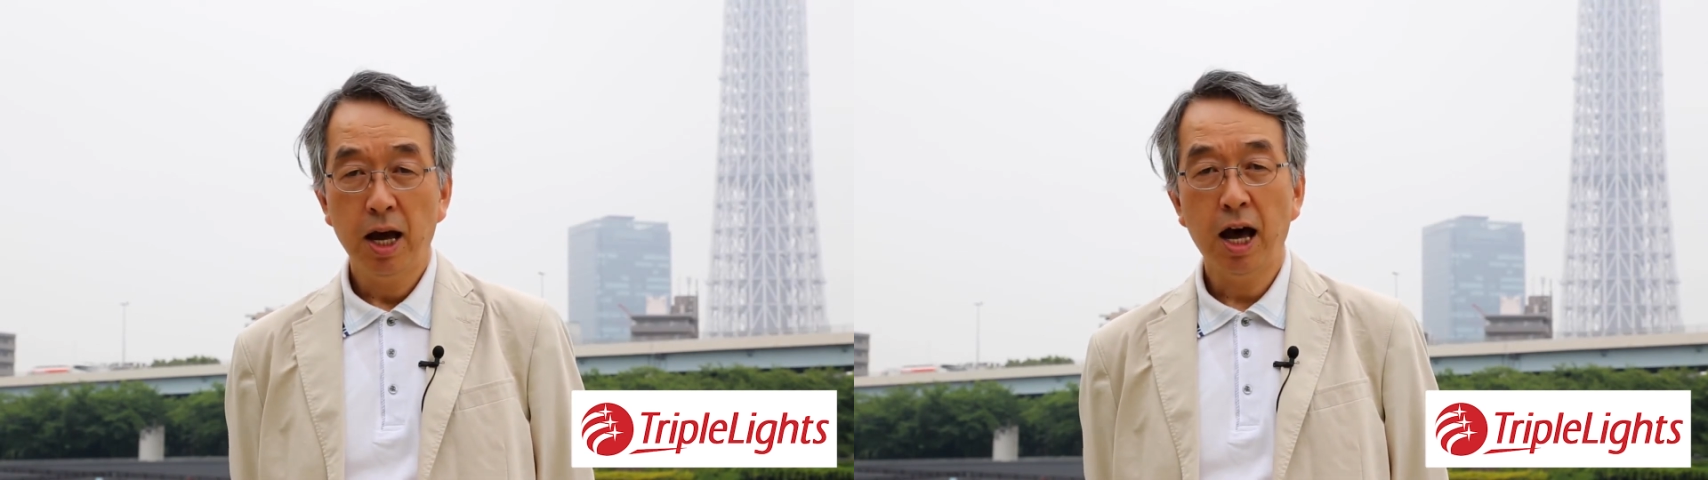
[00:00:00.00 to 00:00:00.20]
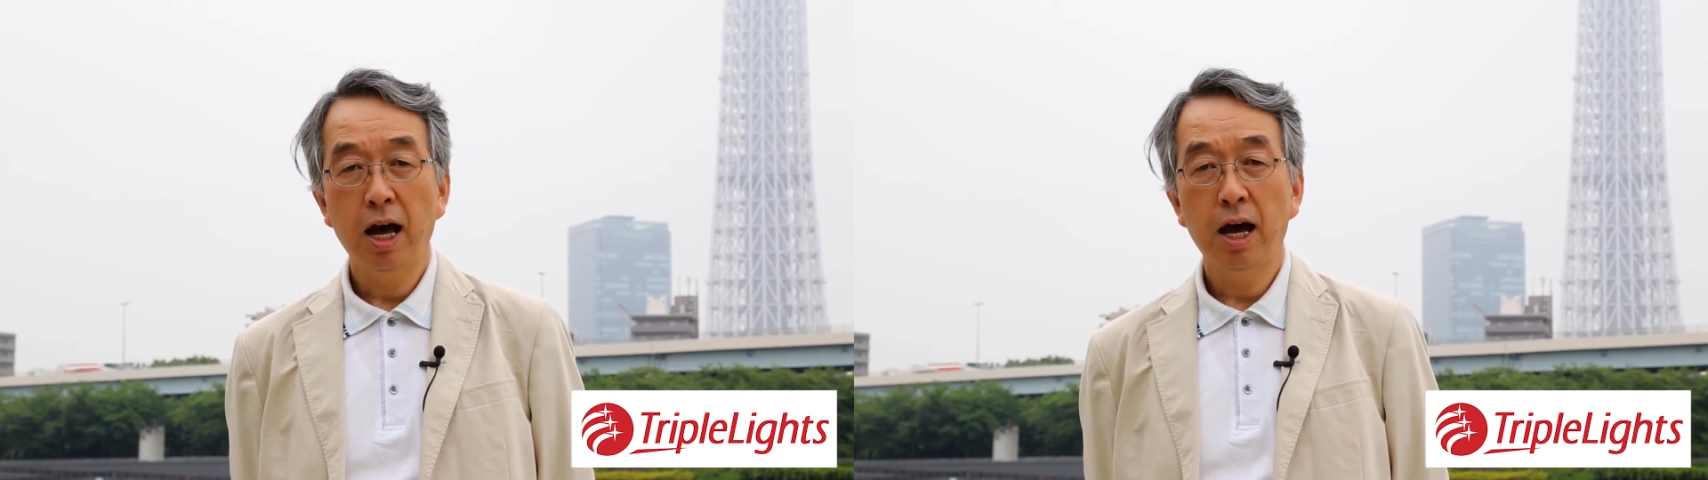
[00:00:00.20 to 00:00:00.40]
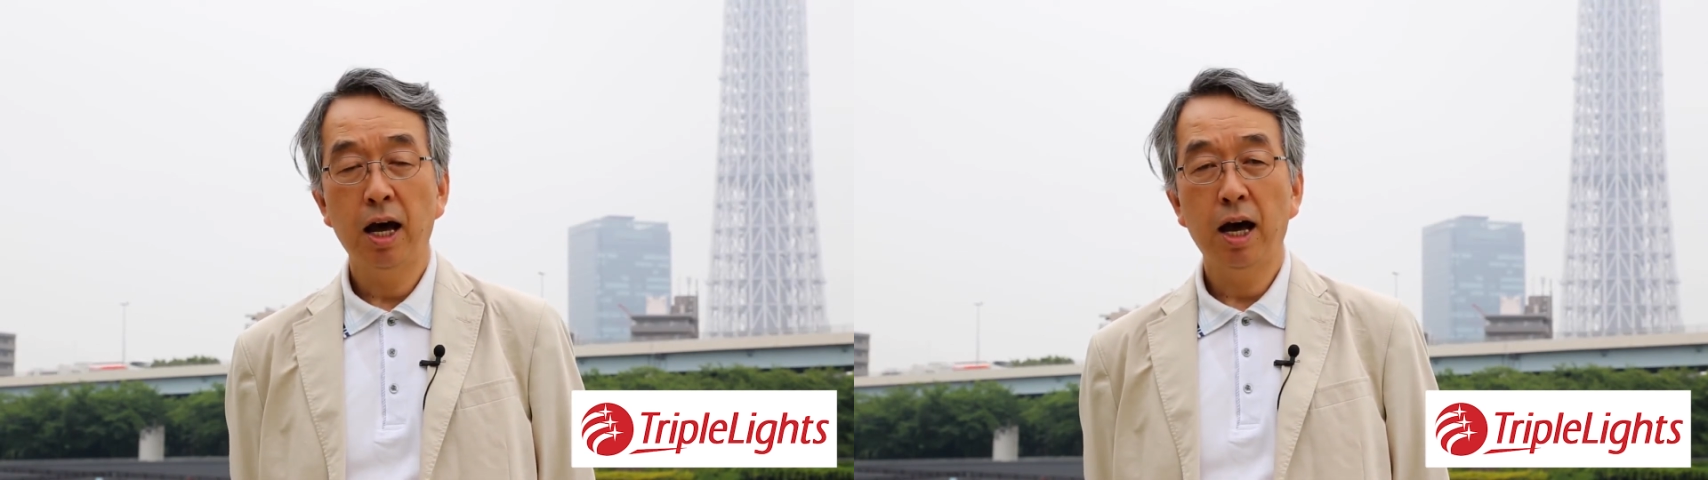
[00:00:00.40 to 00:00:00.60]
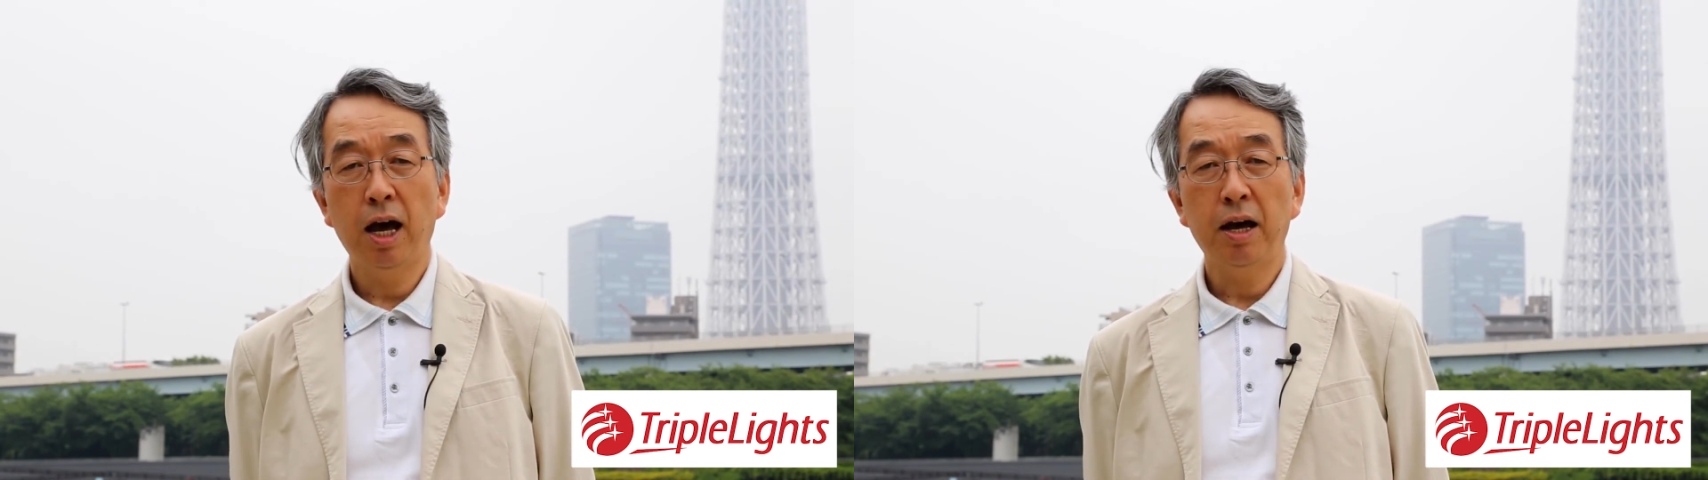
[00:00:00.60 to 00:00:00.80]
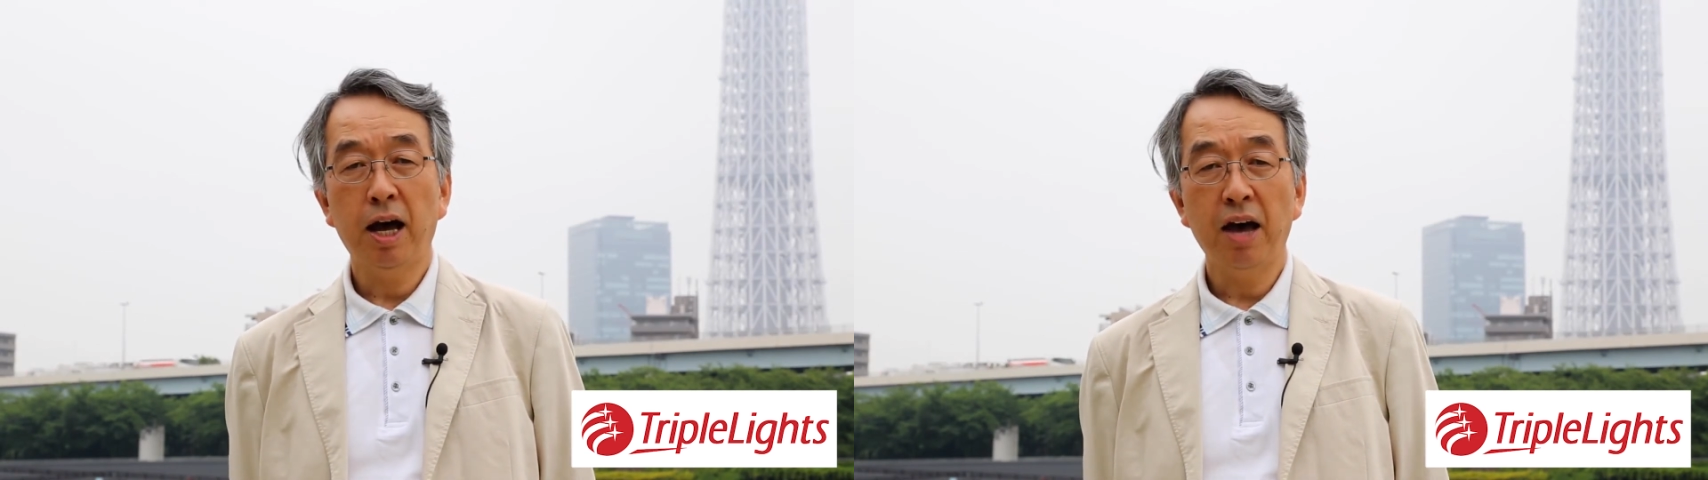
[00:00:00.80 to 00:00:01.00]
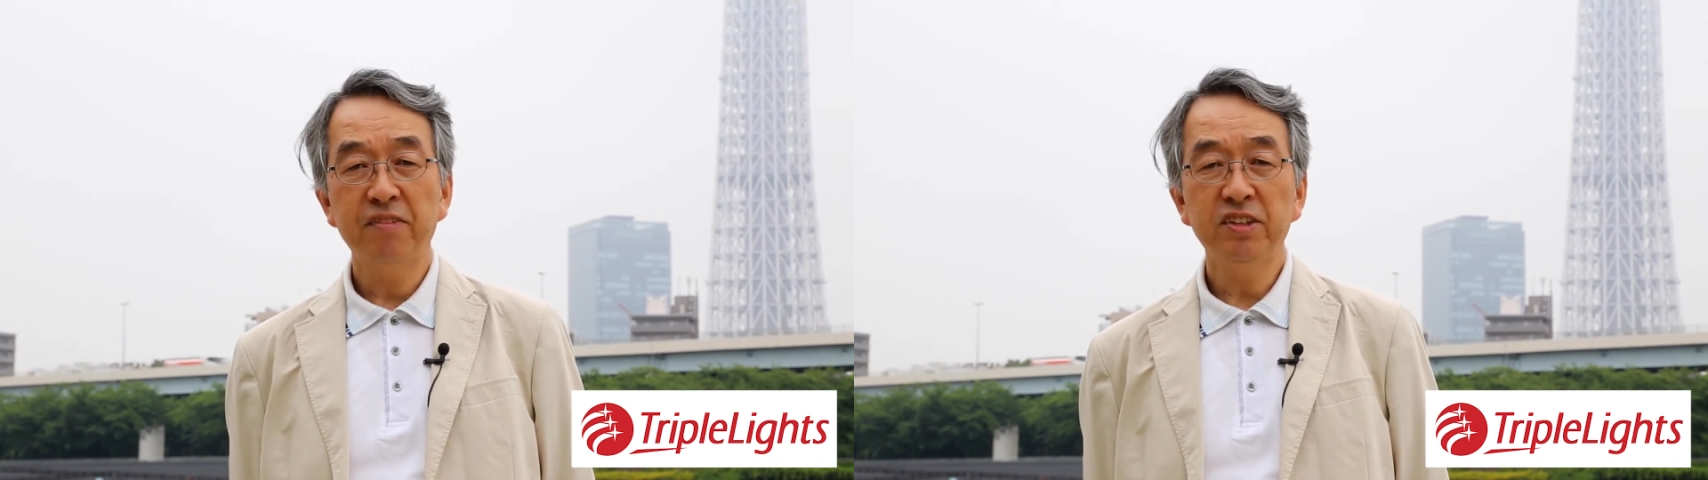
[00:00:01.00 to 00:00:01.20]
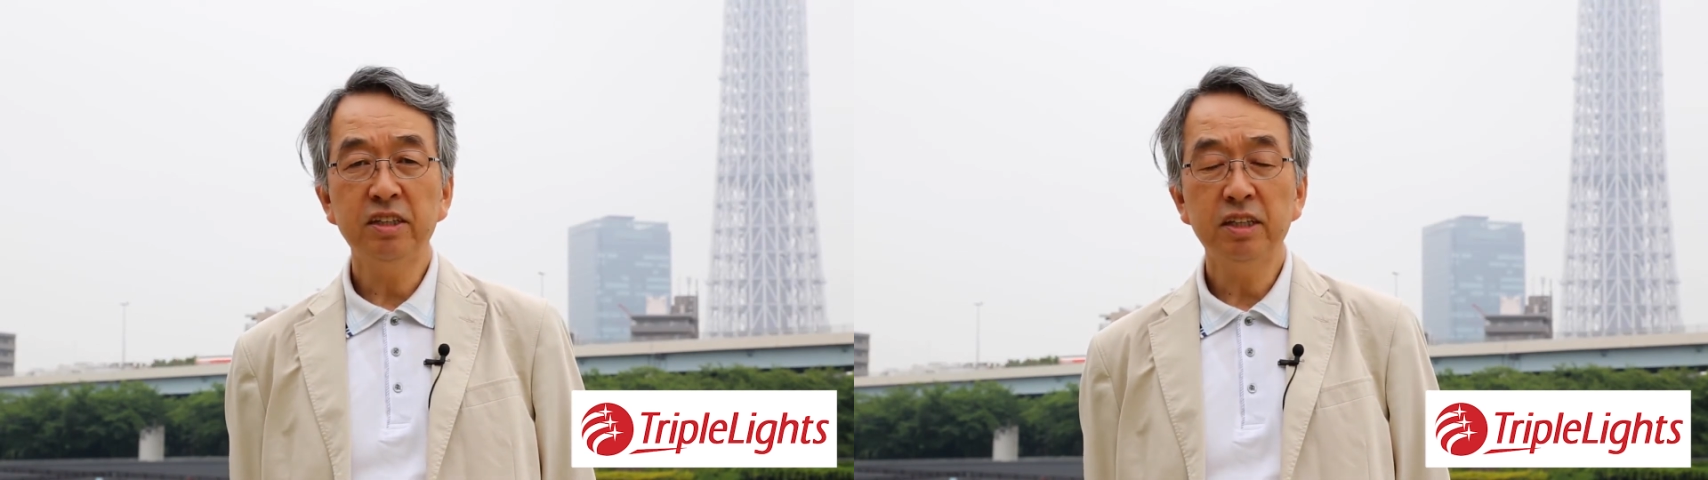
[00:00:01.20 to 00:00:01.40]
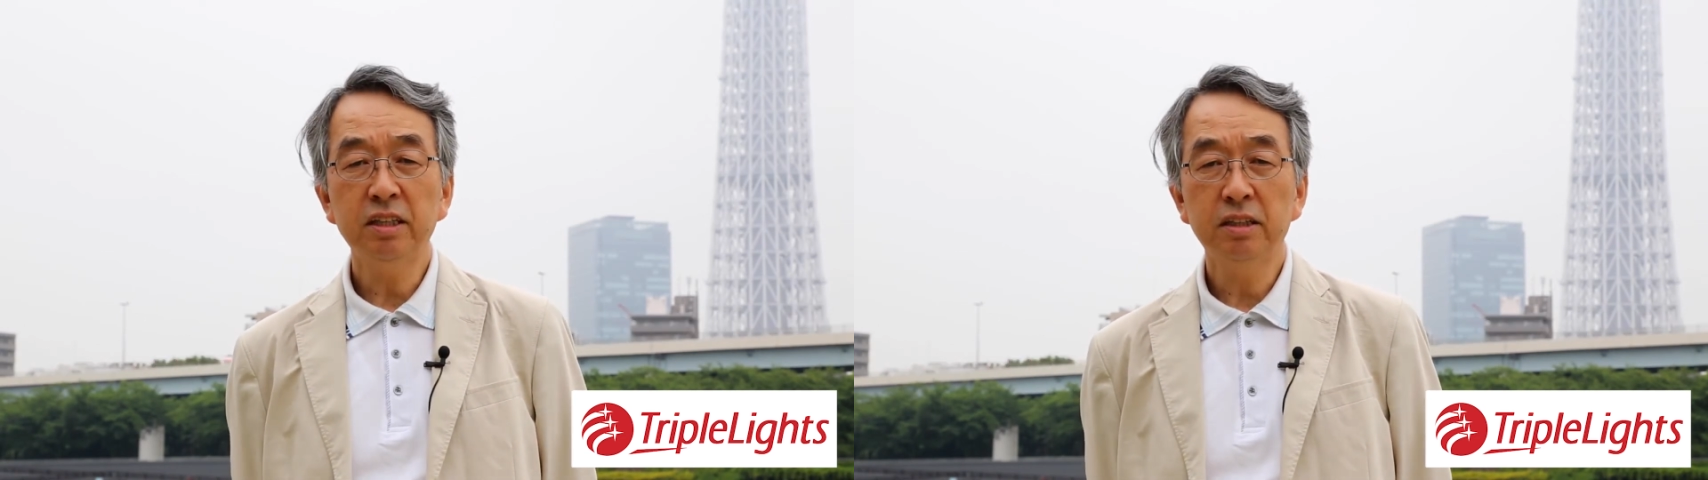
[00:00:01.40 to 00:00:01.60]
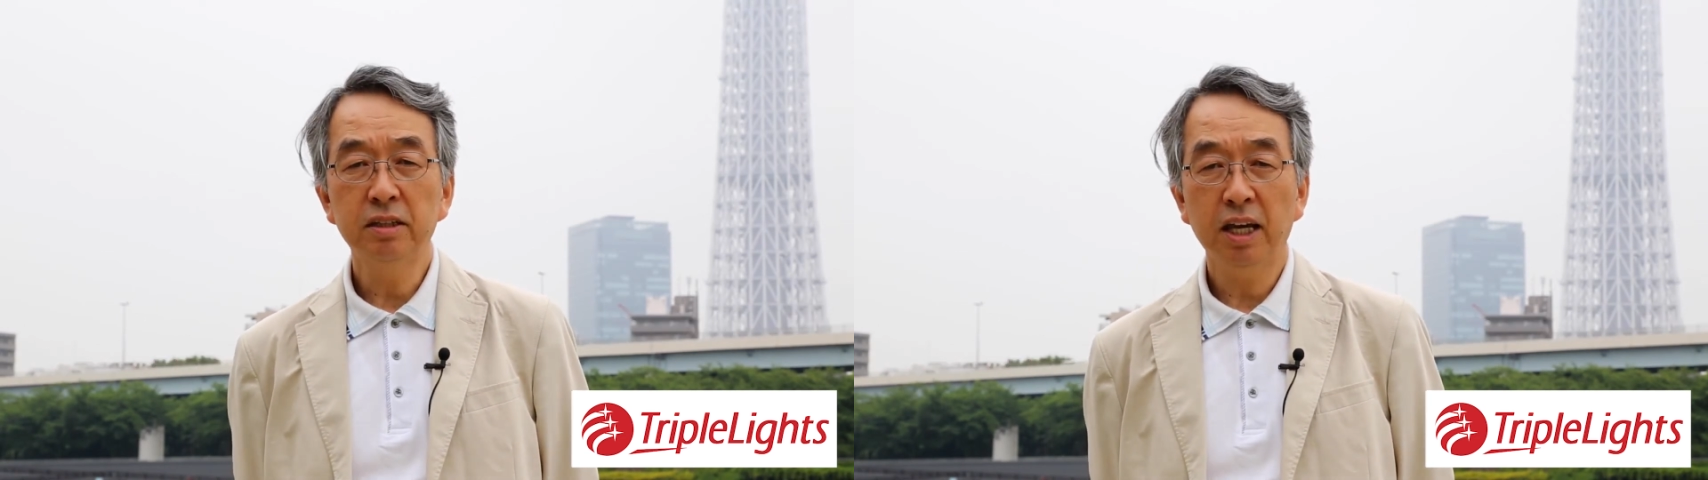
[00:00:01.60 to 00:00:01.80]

I visited